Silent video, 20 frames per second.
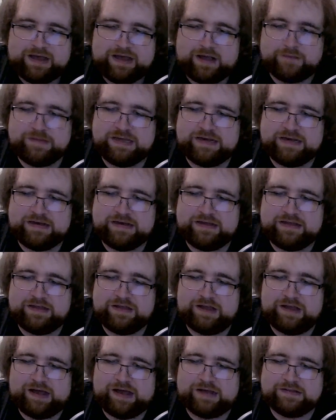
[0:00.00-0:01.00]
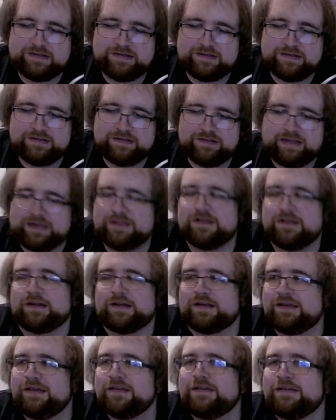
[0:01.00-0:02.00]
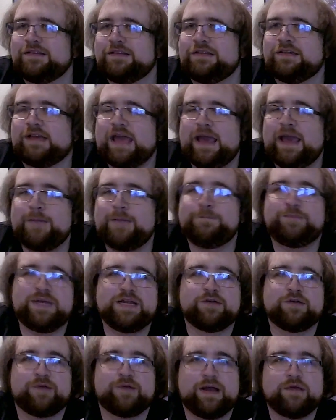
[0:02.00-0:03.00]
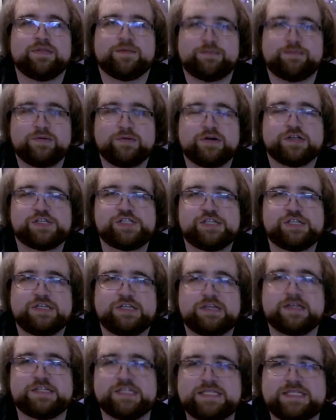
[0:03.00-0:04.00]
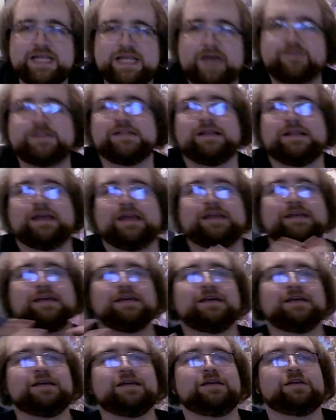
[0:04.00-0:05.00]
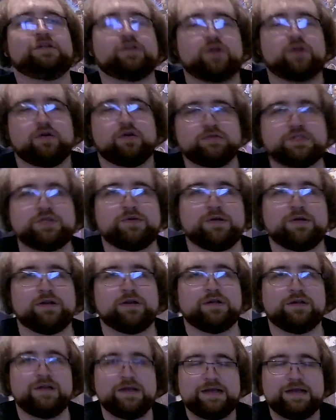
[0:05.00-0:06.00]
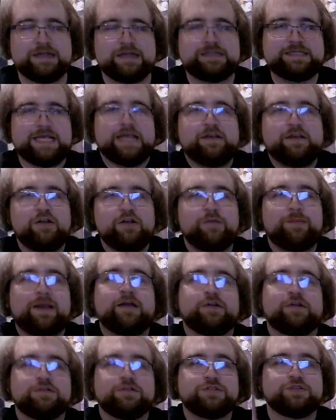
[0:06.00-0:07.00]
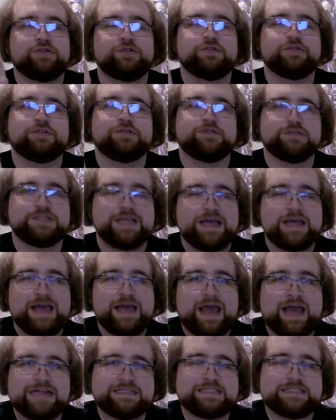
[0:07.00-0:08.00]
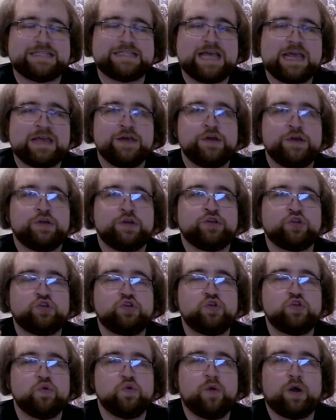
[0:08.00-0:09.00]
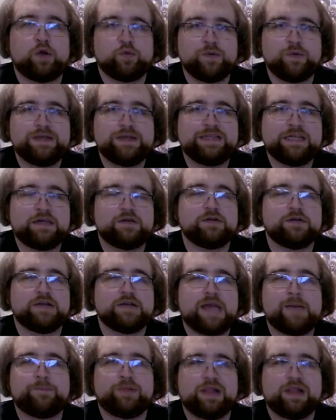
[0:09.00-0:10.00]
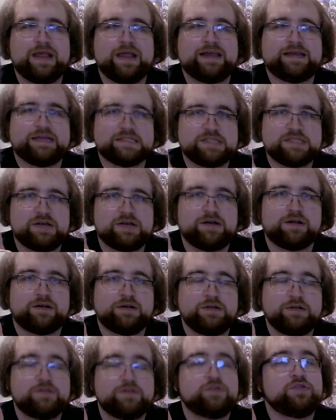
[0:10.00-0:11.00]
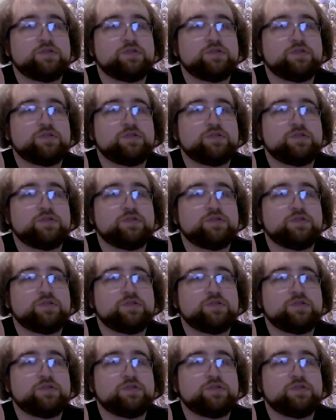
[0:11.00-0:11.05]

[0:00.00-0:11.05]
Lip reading: I mean, look, you can't beat around the bush. You just have to, like, go to her, take her by her shoulders, and say, you are really good at playing guitar.